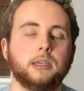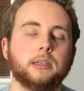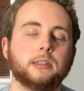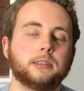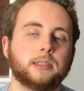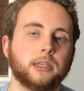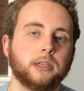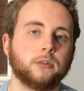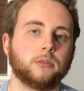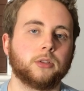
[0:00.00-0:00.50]

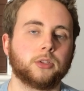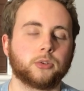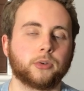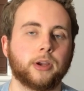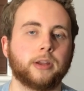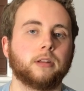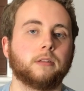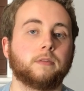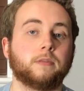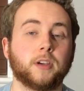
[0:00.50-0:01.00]
continued the
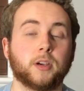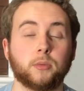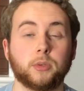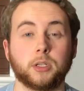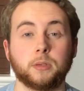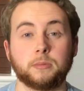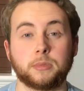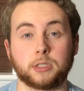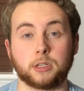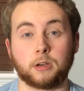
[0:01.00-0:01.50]
trend of filming
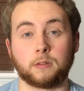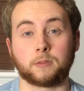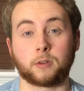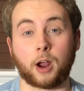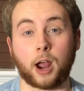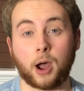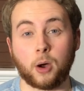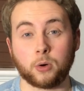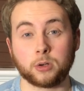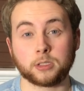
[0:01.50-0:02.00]
himself for
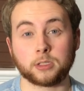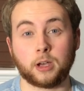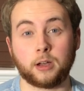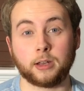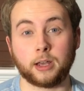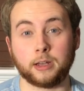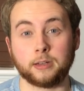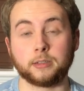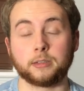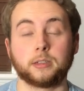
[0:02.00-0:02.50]
hours on
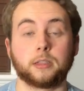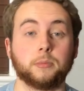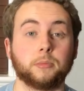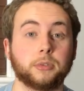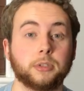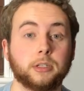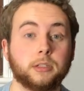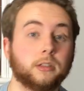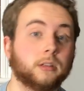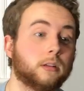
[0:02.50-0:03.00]
end,
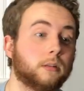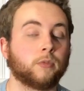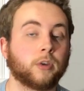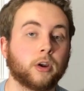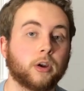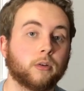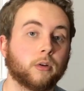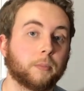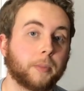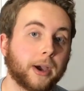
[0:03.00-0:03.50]
completing
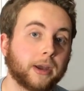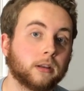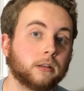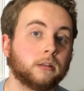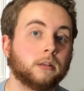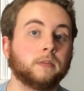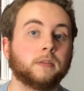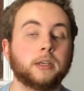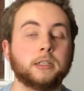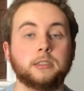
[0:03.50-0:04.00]
very
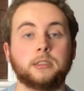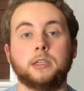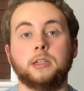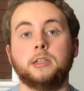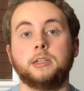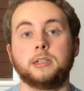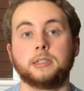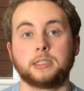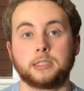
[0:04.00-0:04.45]
repetitive and tedious